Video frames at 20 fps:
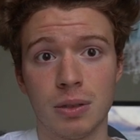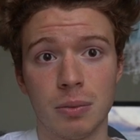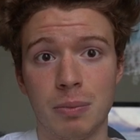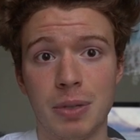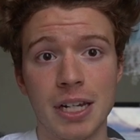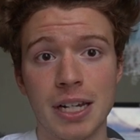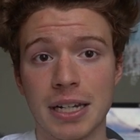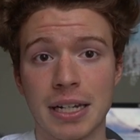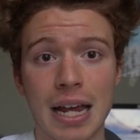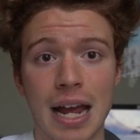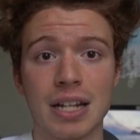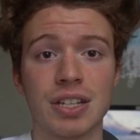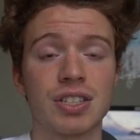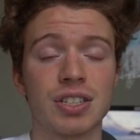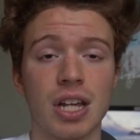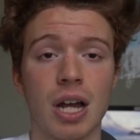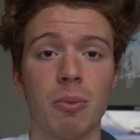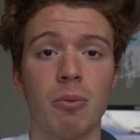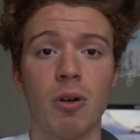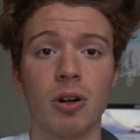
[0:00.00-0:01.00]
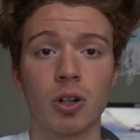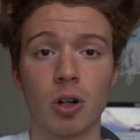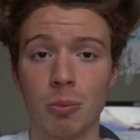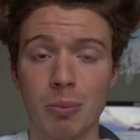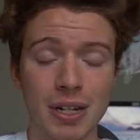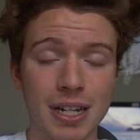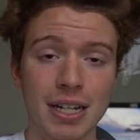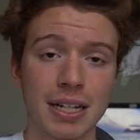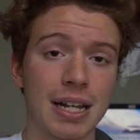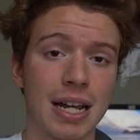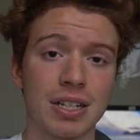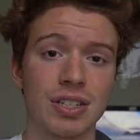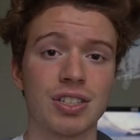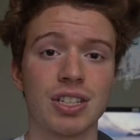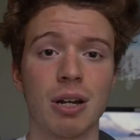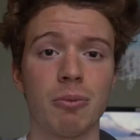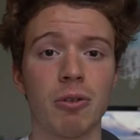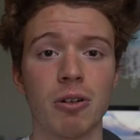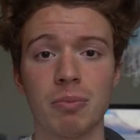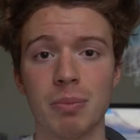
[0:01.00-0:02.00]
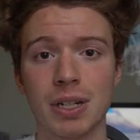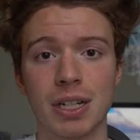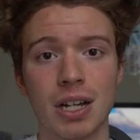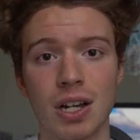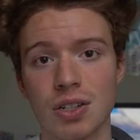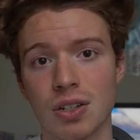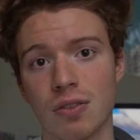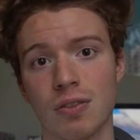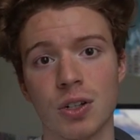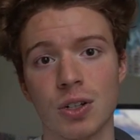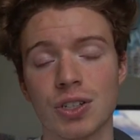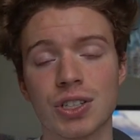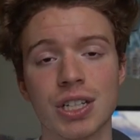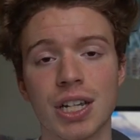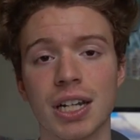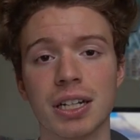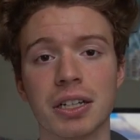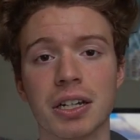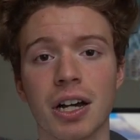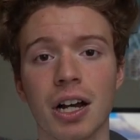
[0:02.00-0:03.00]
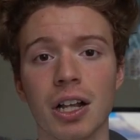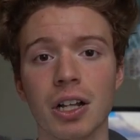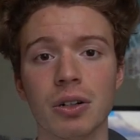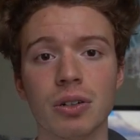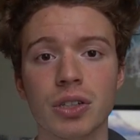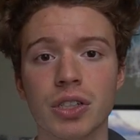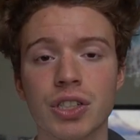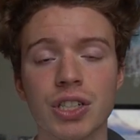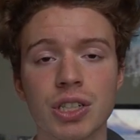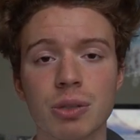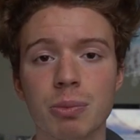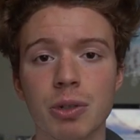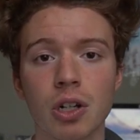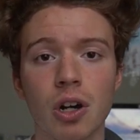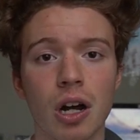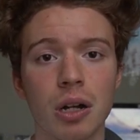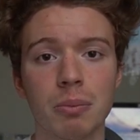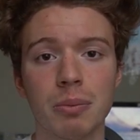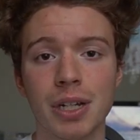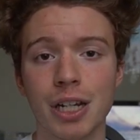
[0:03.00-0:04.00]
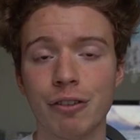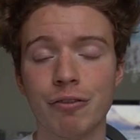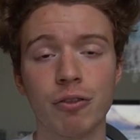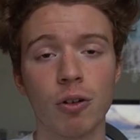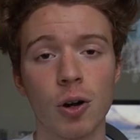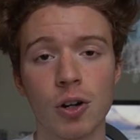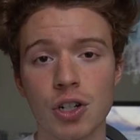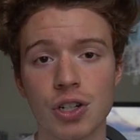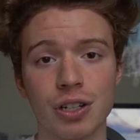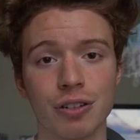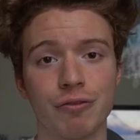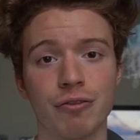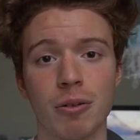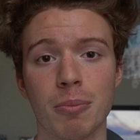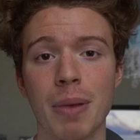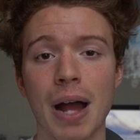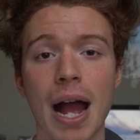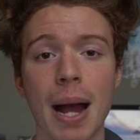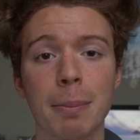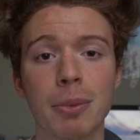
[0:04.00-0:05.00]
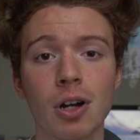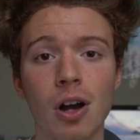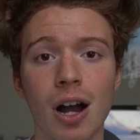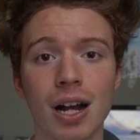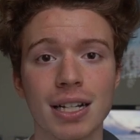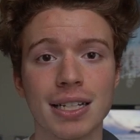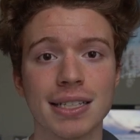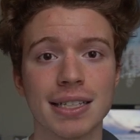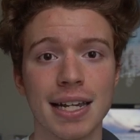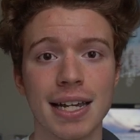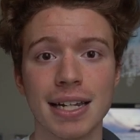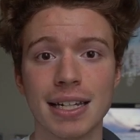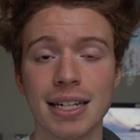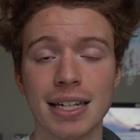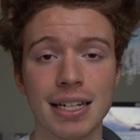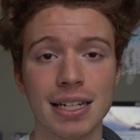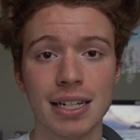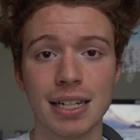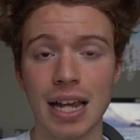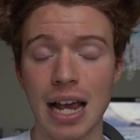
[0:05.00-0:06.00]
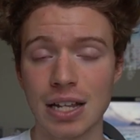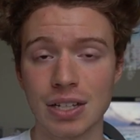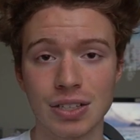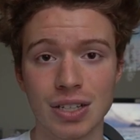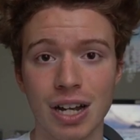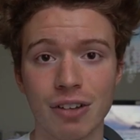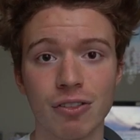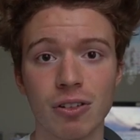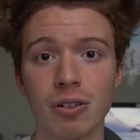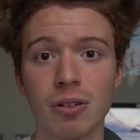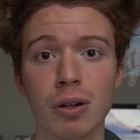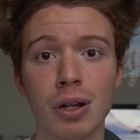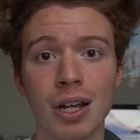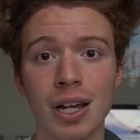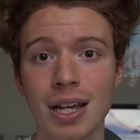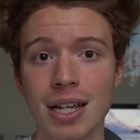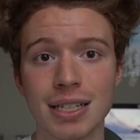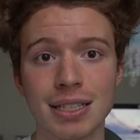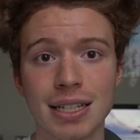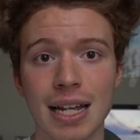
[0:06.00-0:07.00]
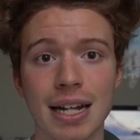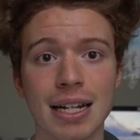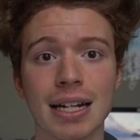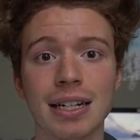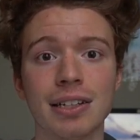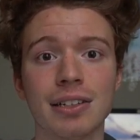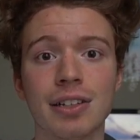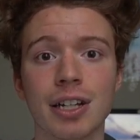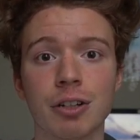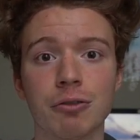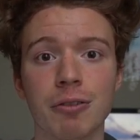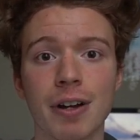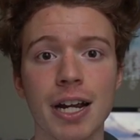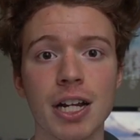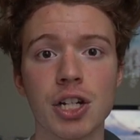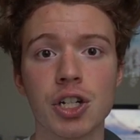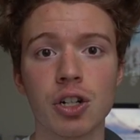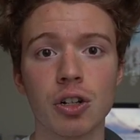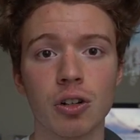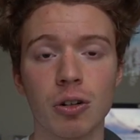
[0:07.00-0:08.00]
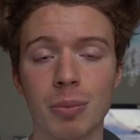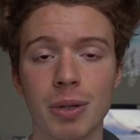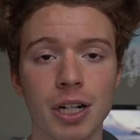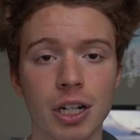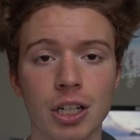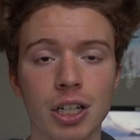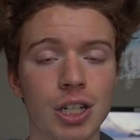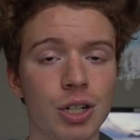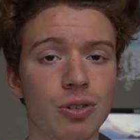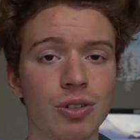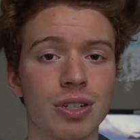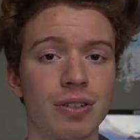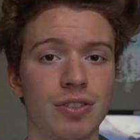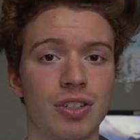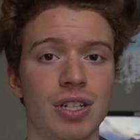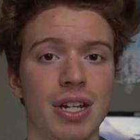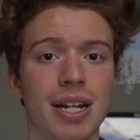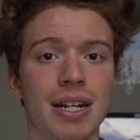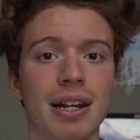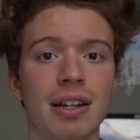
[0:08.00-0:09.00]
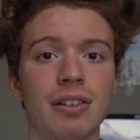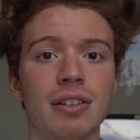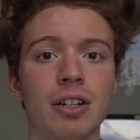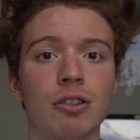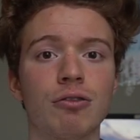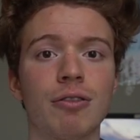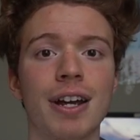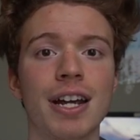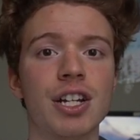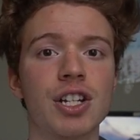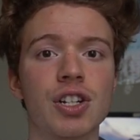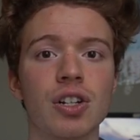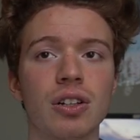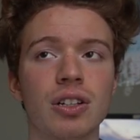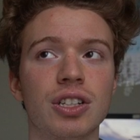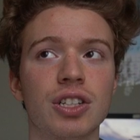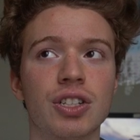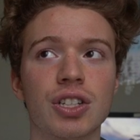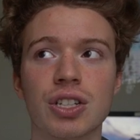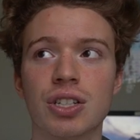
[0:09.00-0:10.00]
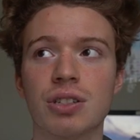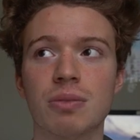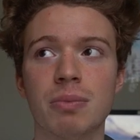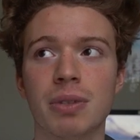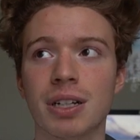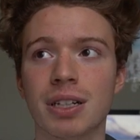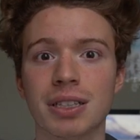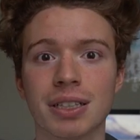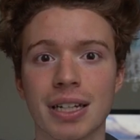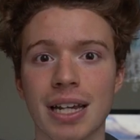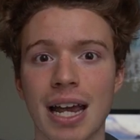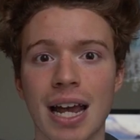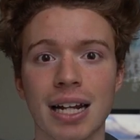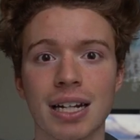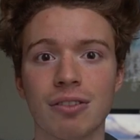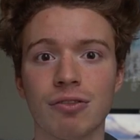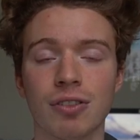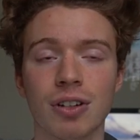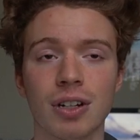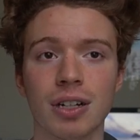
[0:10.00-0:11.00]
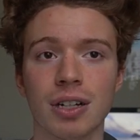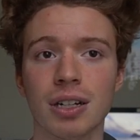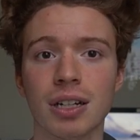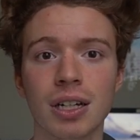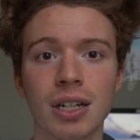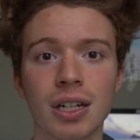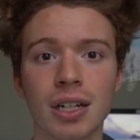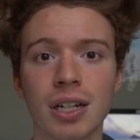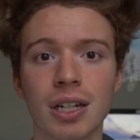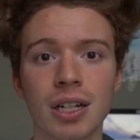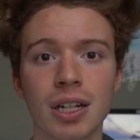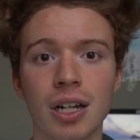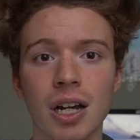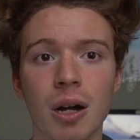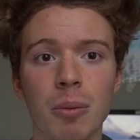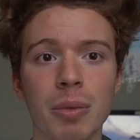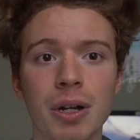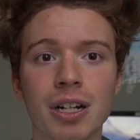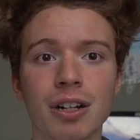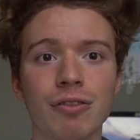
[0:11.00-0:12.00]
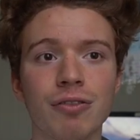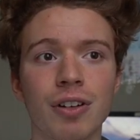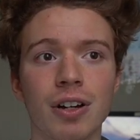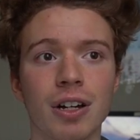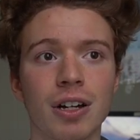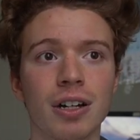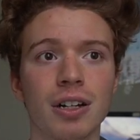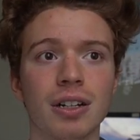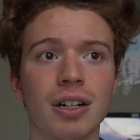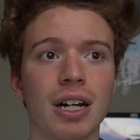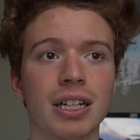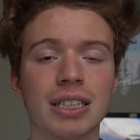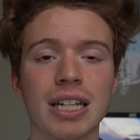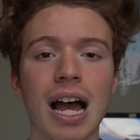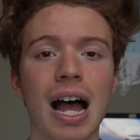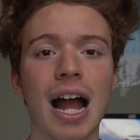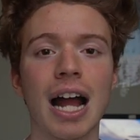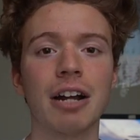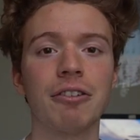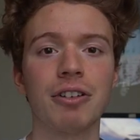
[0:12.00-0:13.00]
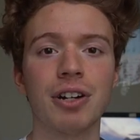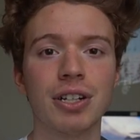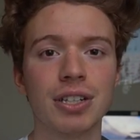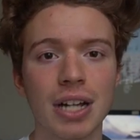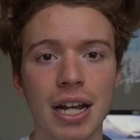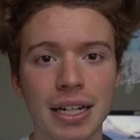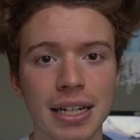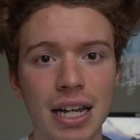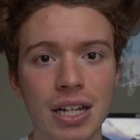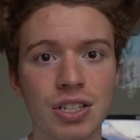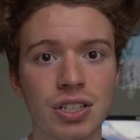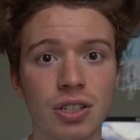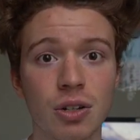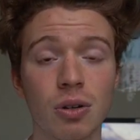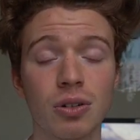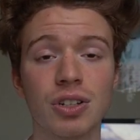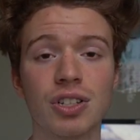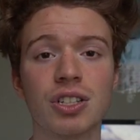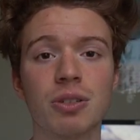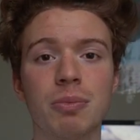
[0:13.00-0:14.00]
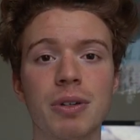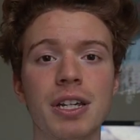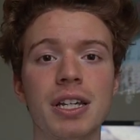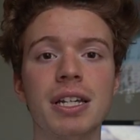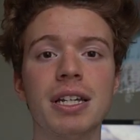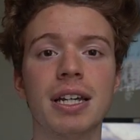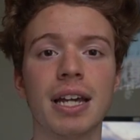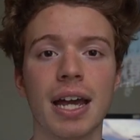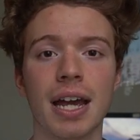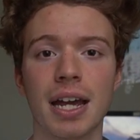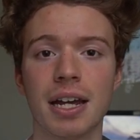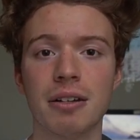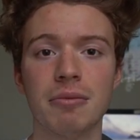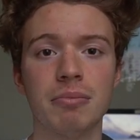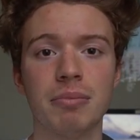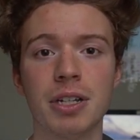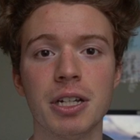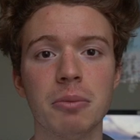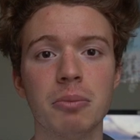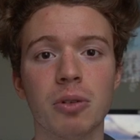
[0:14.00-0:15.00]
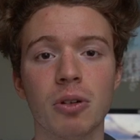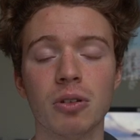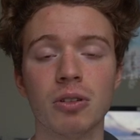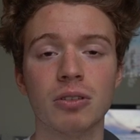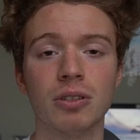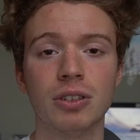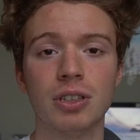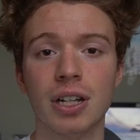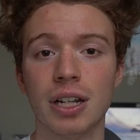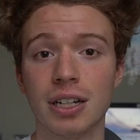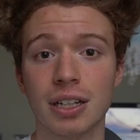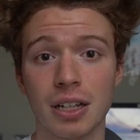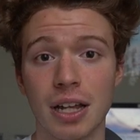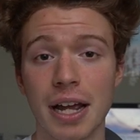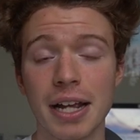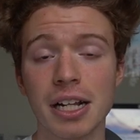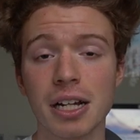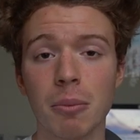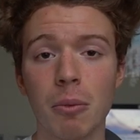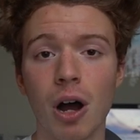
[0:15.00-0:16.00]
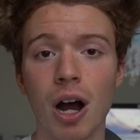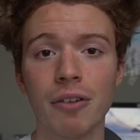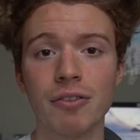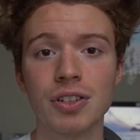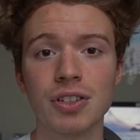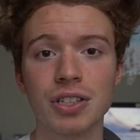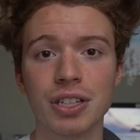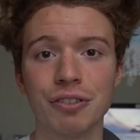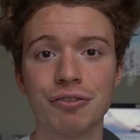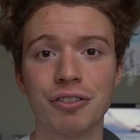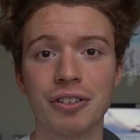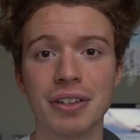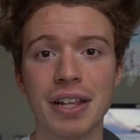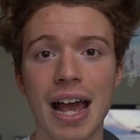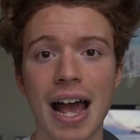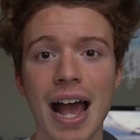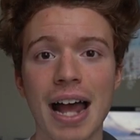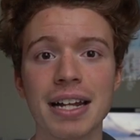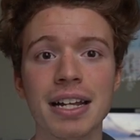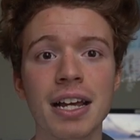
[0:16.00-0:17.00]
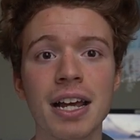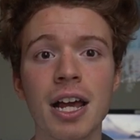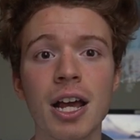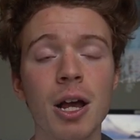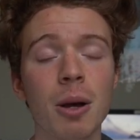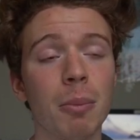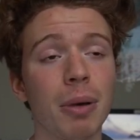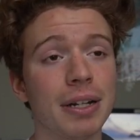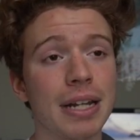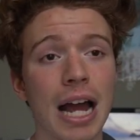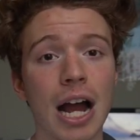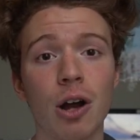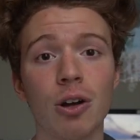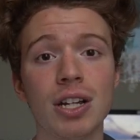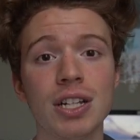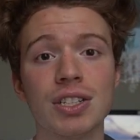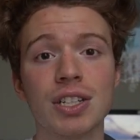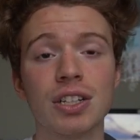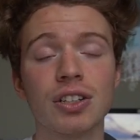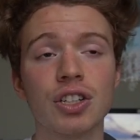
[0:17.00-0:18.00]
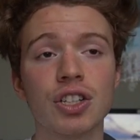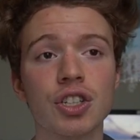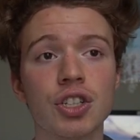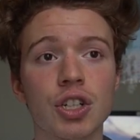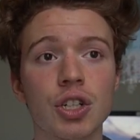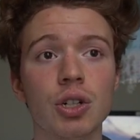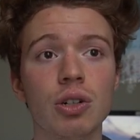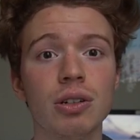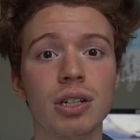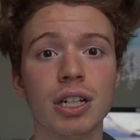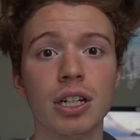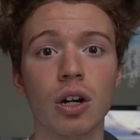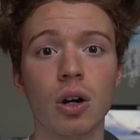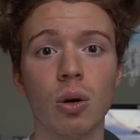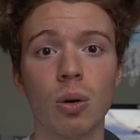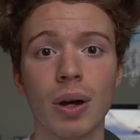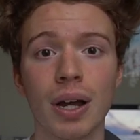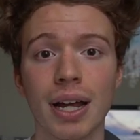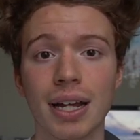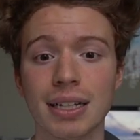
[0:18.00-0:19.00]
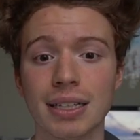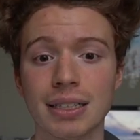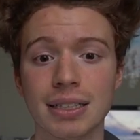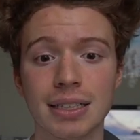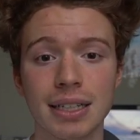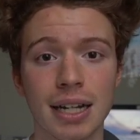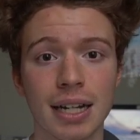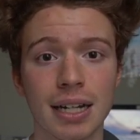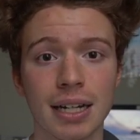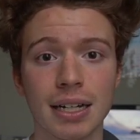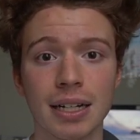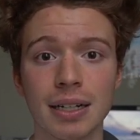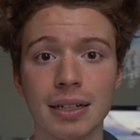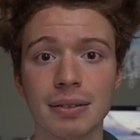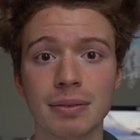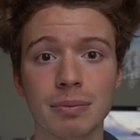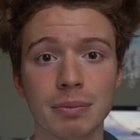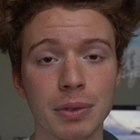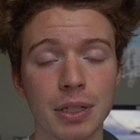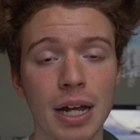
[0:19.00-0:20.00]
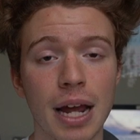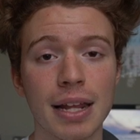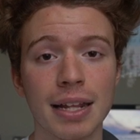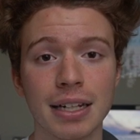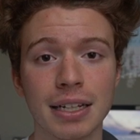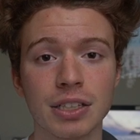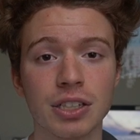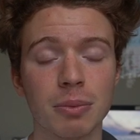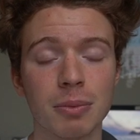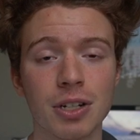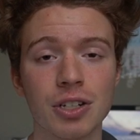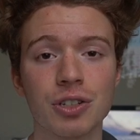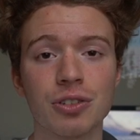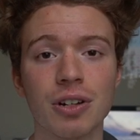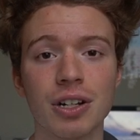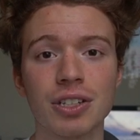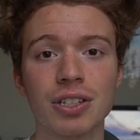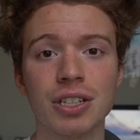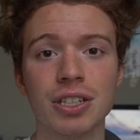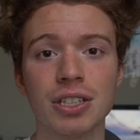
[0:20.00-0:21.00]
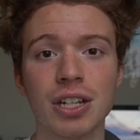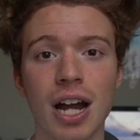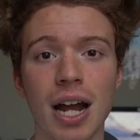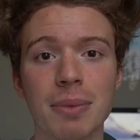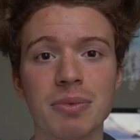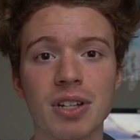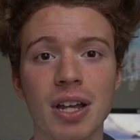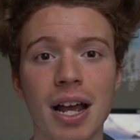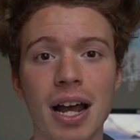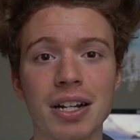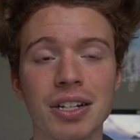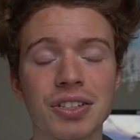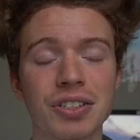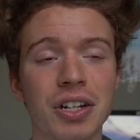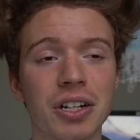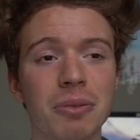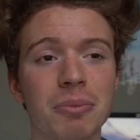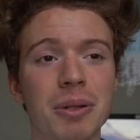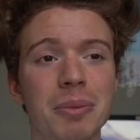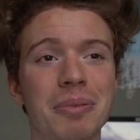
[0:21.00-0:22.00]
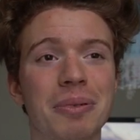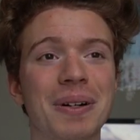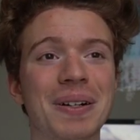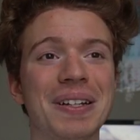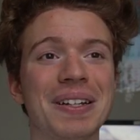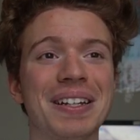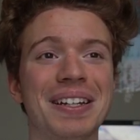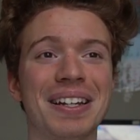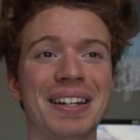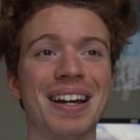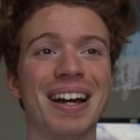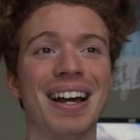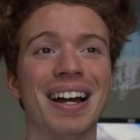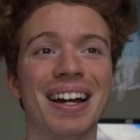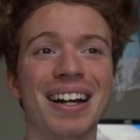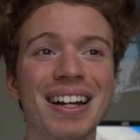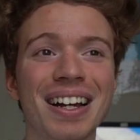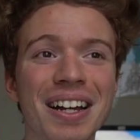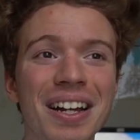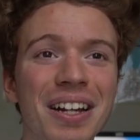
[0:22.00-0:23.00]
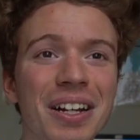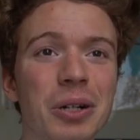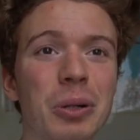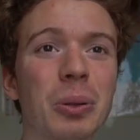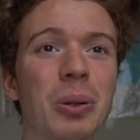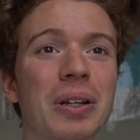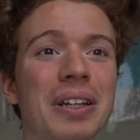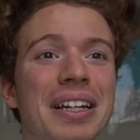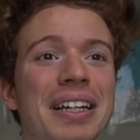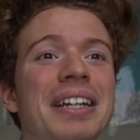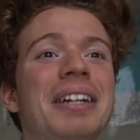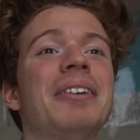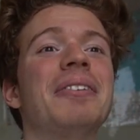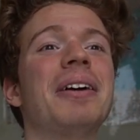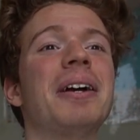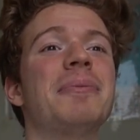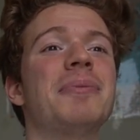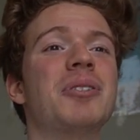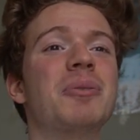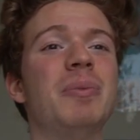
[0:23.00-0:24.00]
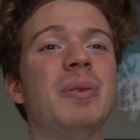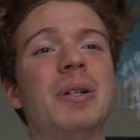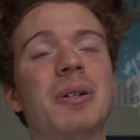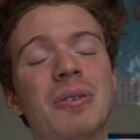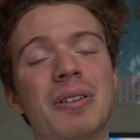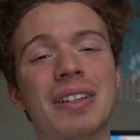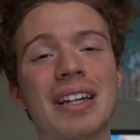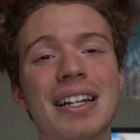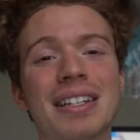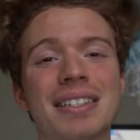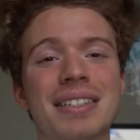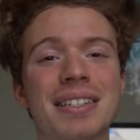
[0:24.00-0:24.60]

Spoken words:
be against someone or be against someone because of their skin color is just beyond me. Fortunately for Babcock's sake, he has never said anything racial or been accused of saying anything racial. He's just been kind of a bit of a tyrant, I guess, so to speak, and people didn't like him, obviously, for that. But now he's in the studio, and I think it's some interesting times ahead. It's going to be pretty cool to hear him speak with that